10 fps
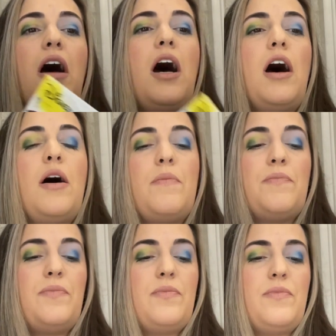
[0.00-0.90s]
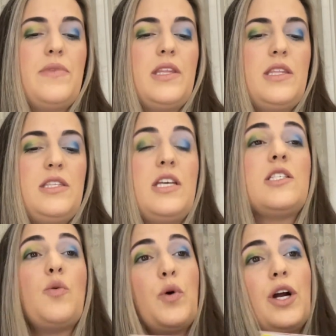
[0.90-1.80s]

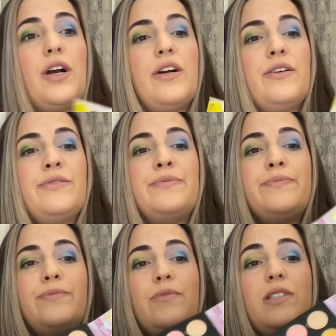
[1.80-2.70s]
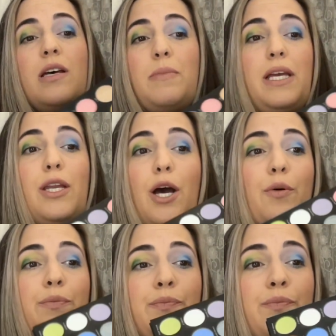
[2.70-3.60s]
Does it work? To me,
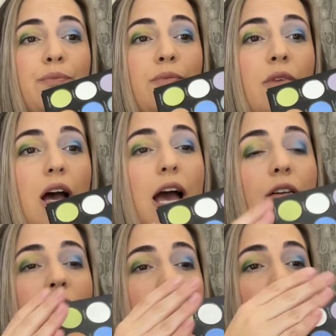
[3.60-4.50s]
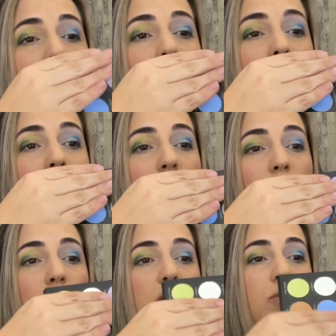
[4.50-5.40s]
no. I have now done
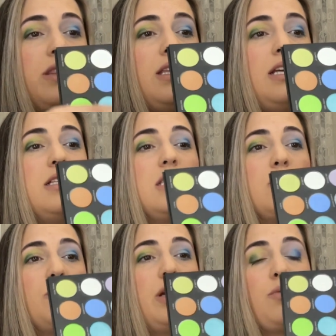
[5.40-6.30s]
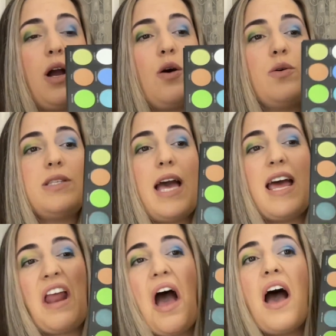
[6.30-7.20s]
looks with these three rows,
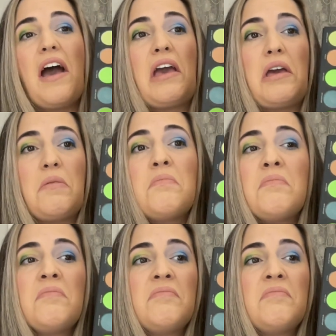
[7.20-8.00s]
and I